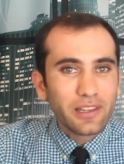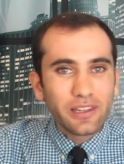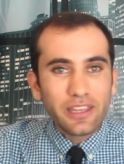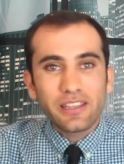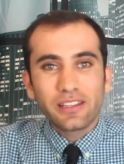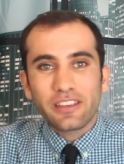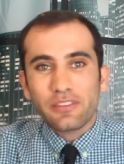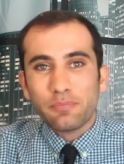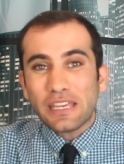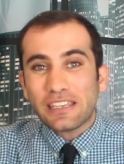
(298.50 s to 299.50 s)
Legally
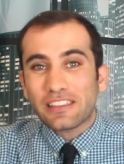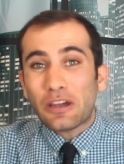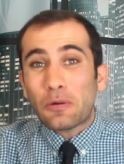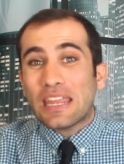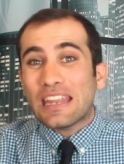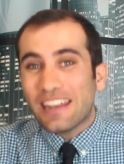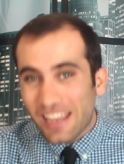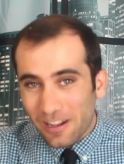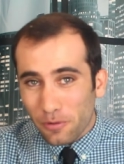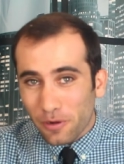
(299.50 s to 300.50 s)
speaking though, he
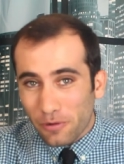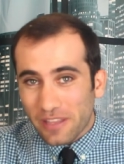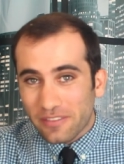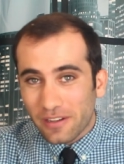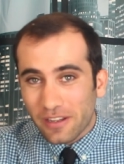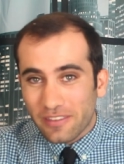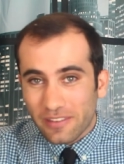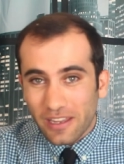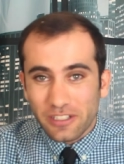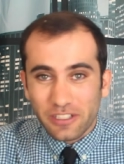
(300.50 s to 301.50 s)
did request an
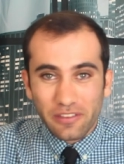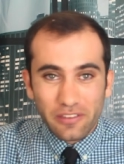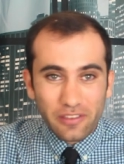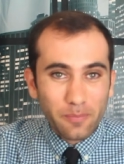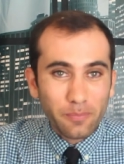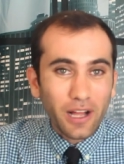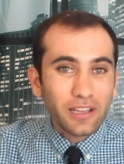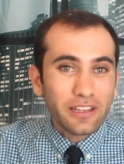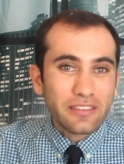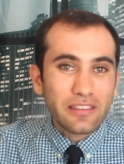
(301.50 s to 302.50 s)
extension, so the
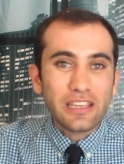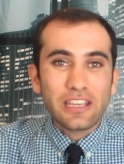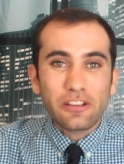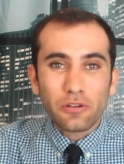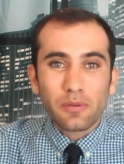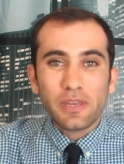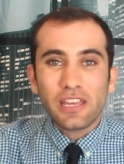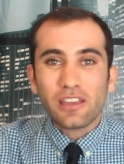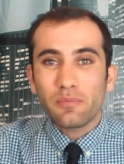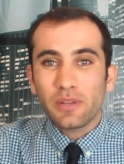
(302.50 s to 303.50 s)
ball is in the
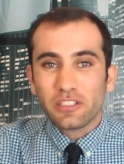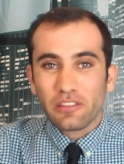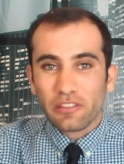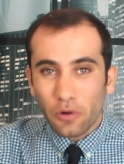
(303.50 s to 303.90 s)
European Commission's